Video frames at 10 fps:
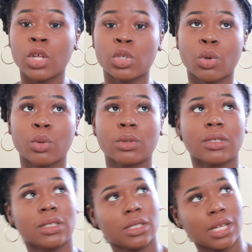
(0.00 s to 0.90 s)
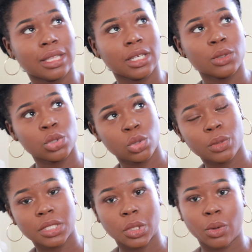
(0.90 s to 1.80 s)
So I think it was 2
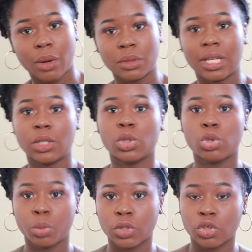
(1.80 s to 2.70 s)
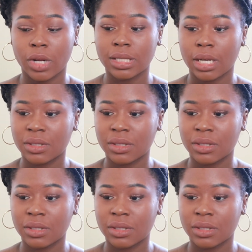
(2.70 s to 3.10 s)
weeks ago, I was like super stressed,